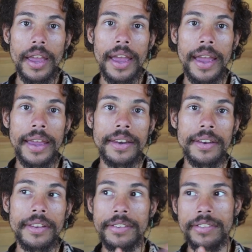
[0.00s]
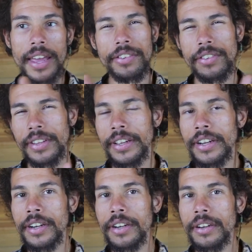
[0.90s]
And this next
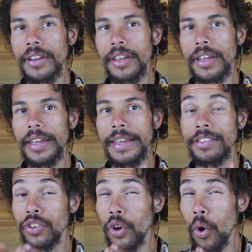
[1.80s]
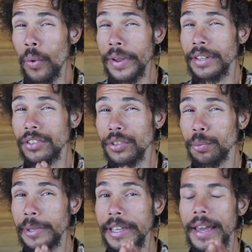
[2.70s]
year, it's going to
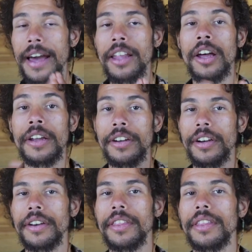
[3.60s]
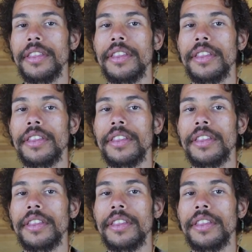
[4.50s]
be hell on earth.